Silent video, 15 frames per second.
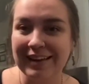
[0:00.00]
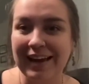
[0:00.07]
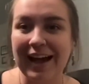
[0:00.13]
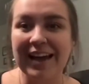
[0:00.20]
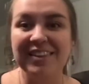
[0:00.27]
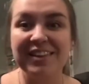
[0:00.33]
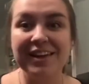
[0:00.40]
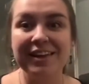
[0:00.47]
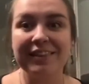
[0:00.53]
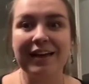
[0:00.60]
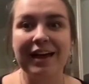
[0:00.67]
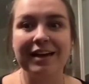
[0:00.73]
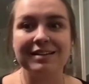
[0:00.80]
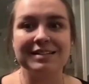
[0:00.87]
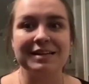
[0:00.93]
I think
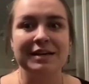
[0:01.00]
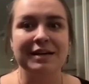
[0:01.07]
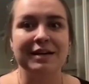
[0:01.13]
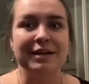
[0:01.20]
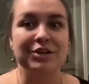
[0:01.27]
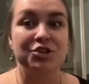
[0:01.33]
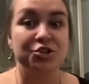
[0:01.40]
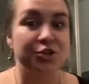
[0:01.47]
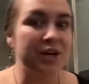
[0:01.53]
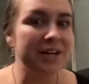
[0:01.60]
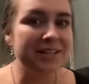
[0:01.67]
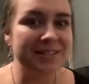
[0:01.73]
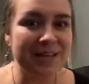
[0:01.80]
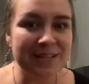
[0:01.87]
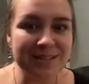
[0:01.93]
that
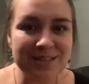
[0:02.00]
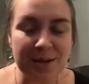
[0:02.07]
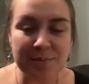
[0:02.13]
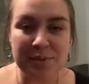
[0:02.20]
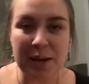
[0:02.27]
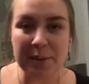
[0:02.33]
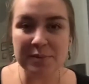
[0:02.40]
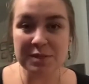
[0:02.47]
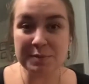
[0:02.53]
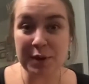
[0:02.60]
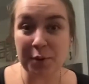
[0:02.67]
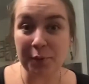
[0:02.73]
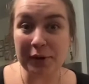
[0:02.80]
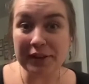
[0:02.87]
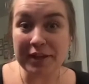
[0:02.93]
tricks can sometimes
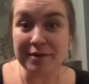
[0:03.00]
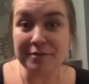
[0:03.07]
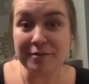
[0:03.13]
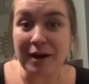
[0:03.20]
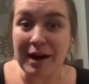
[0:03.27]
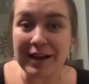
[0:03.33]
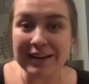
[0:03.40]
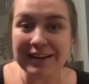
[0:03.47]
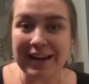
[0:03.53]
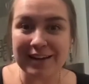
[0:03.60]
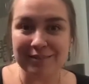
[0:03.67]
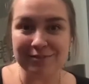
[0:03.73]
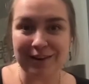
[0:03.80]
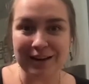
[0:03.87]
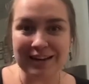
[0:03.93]
be really fun
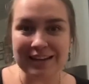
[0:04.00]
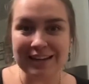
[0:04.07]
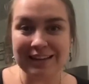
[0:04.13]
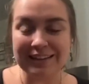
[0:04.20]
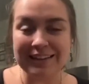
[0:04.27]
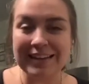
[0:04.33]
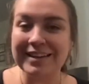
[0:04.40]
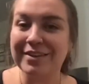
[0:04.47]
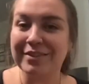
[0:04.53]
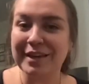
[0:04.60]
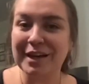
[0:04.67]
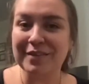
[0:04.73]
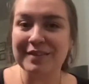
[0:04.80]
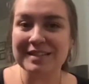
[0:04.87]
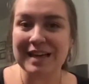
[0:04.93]
and funny. Can you
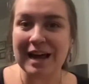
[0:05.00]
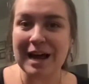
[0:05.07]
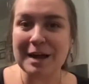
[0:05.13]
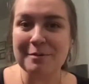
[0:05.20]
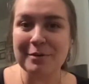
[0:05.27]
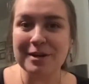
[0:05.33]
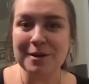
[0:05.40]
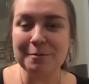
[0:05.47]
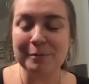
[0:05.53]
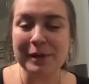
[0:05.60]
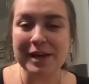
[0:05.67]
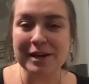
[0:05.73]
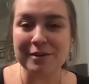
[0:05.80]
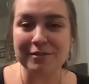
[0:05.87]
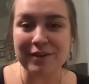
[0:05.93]
think of a time when you
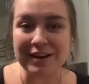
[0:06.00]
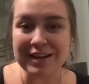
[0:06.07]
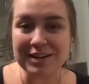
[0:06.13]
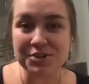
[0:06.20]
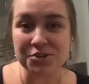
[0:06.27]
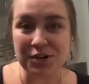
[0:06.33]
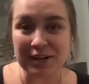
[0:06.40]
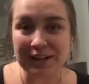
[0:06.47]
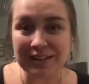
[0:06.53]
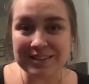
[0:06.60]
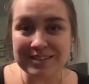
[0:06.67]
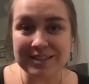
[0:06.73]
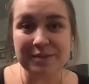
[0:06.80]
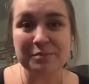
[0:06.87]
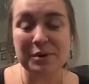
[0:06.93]
played a funny trick on
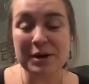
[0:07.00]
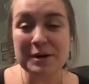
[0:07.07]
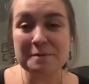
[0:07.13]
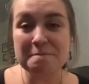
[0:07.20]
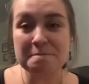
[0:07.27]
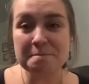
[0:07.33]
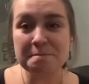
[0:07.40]
someone?